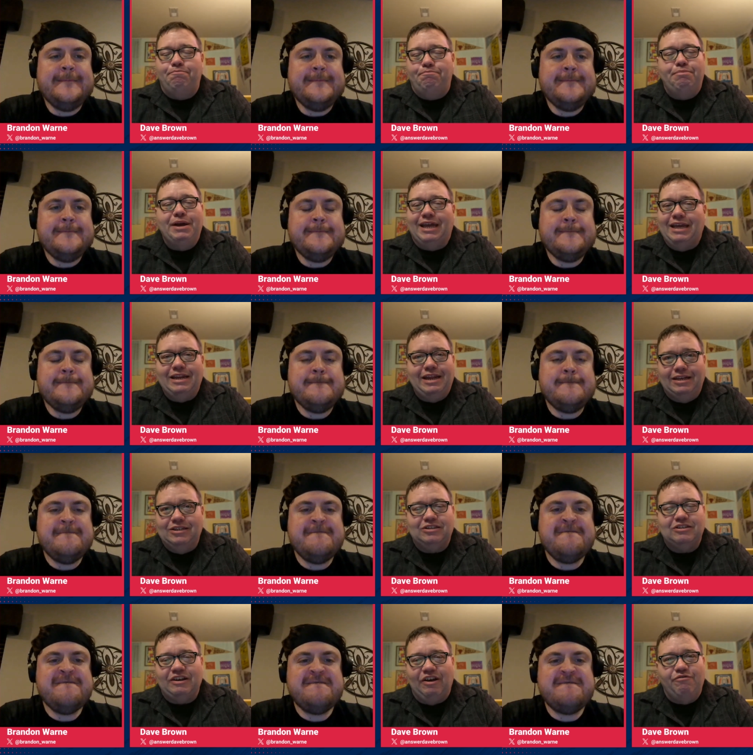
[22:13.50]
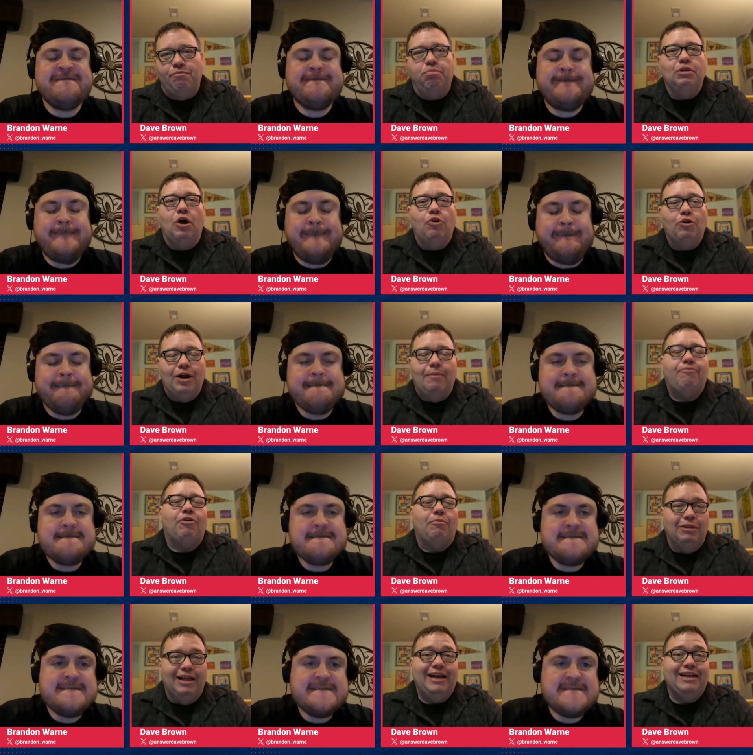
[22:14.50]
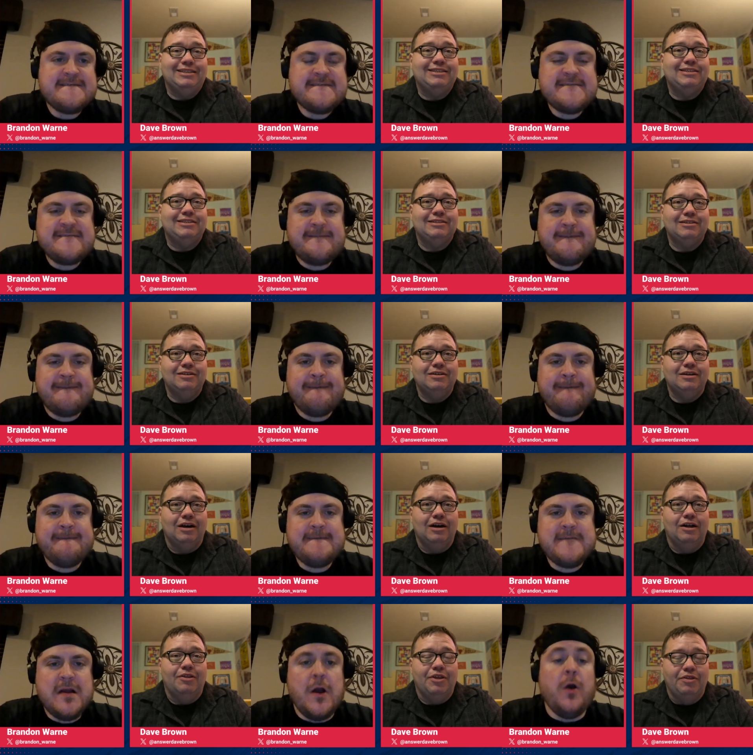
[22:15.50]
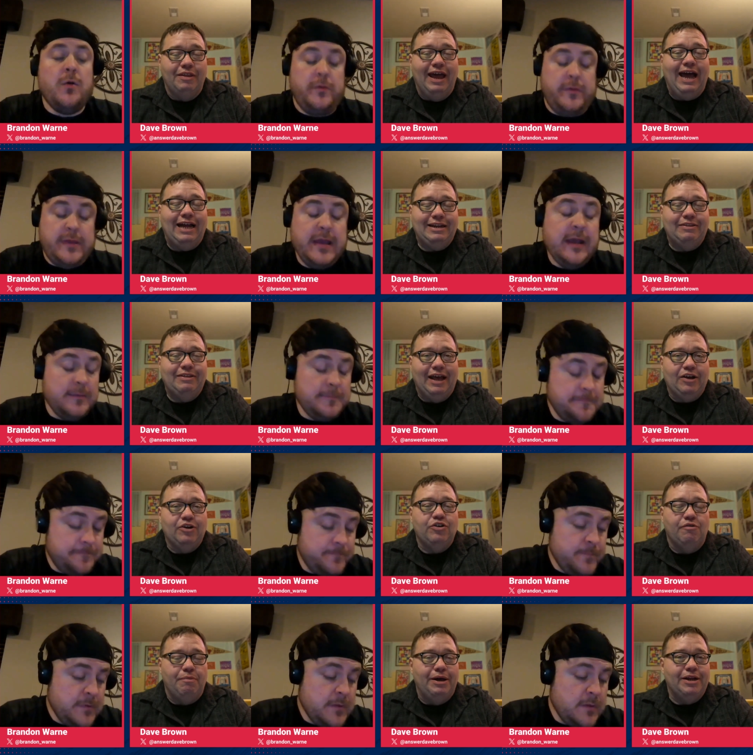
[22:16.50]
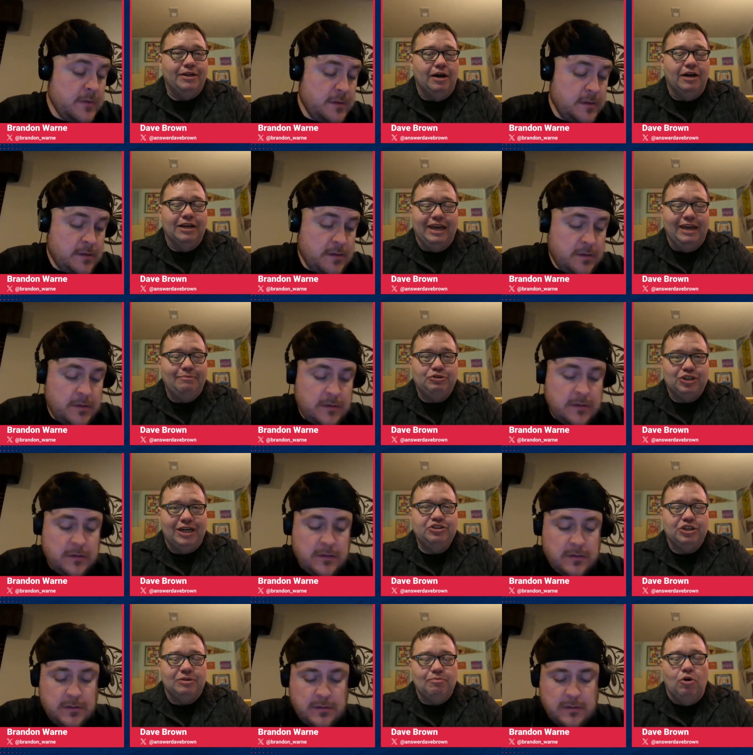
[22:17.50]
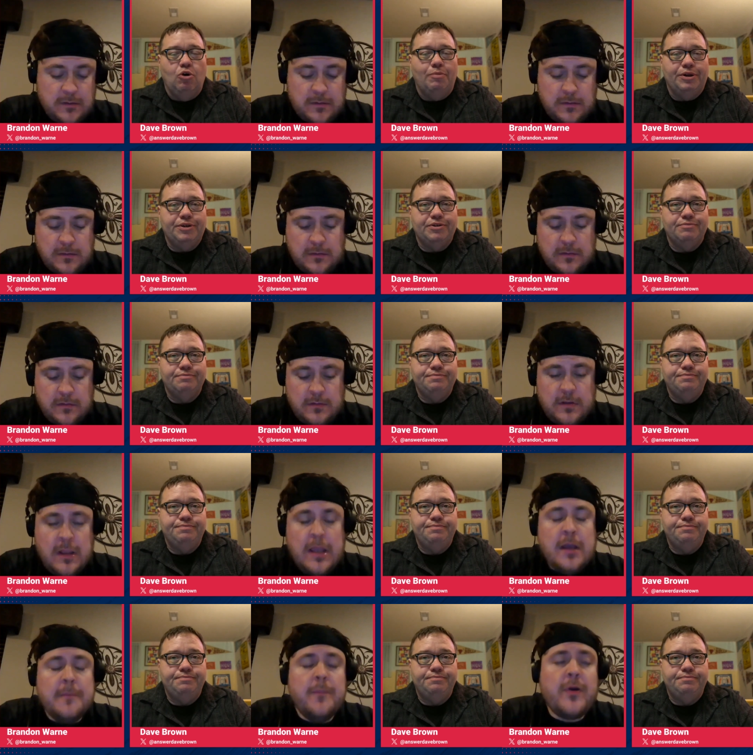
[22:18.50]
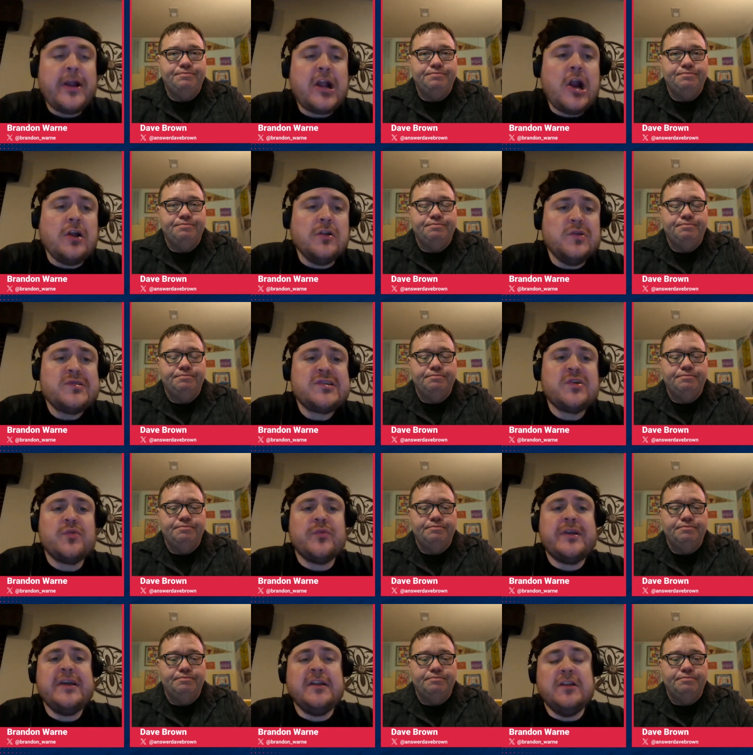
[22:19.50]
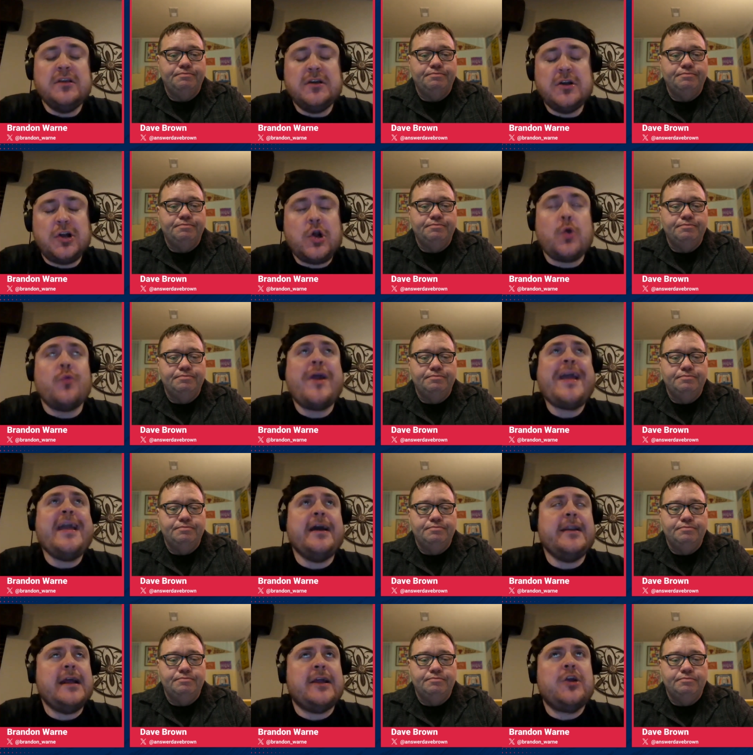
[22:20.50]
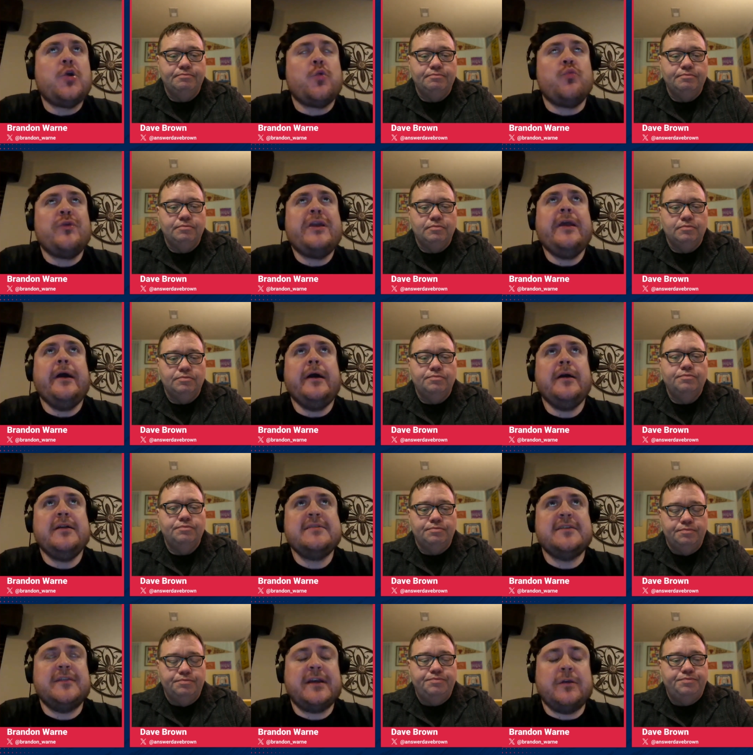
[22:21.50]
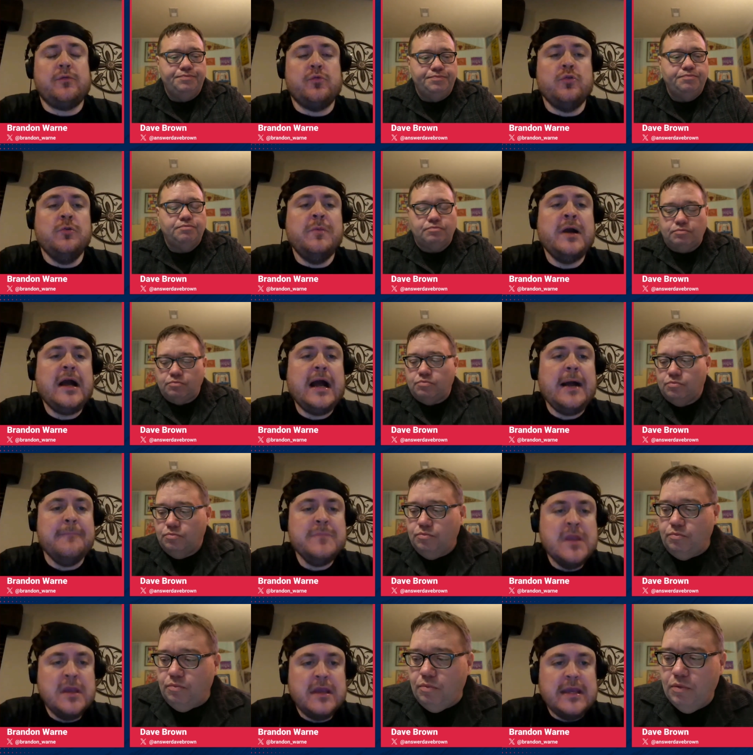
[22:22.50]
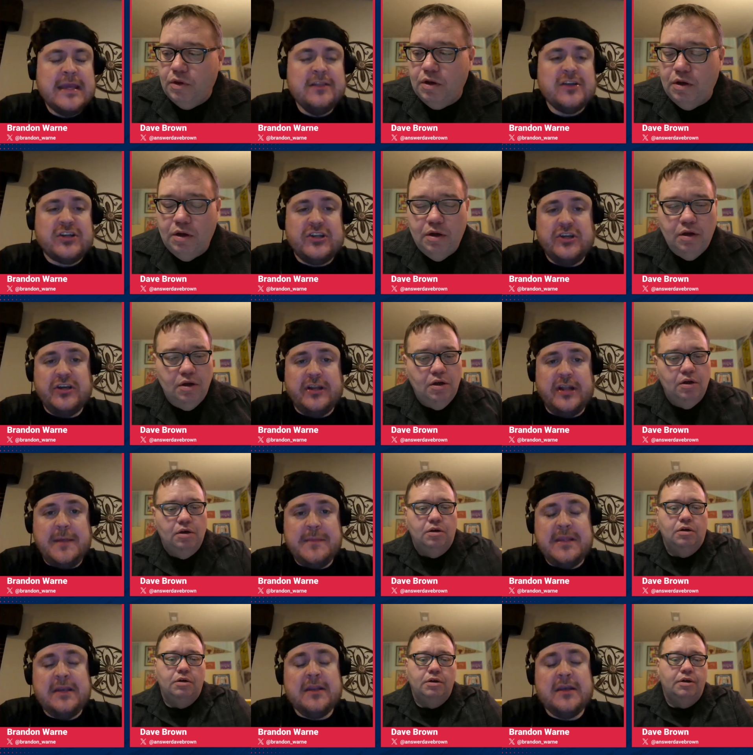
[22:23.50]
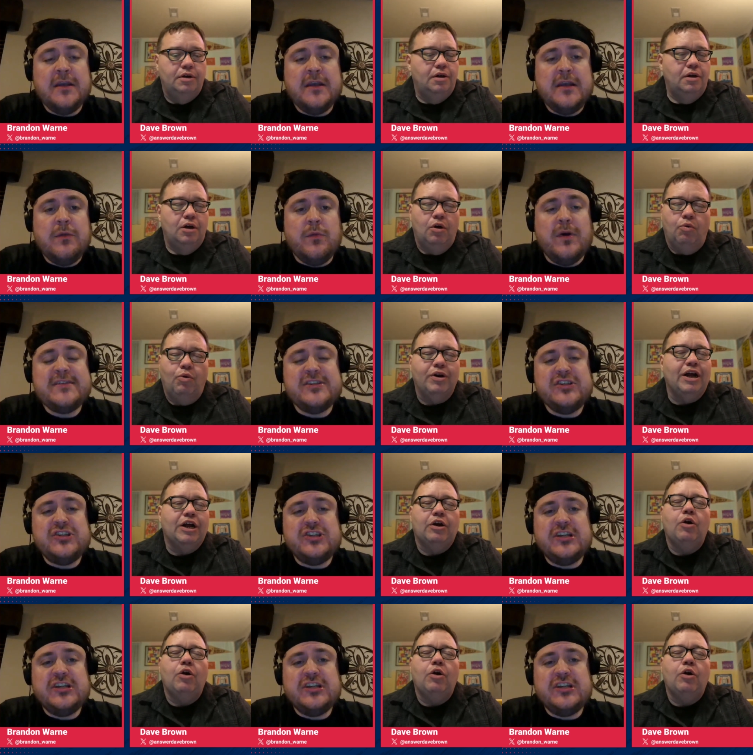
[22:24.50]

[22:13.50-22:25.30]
Speaker 1: big innings have blown up from less. Uh, oh that. yeah, that could have been a, a game changing moment.
Speaker 2: Boy, Carlos Correa, Correa, not Korea. I sound like a rube. Um, he looked good. I mean, it wasn't what a,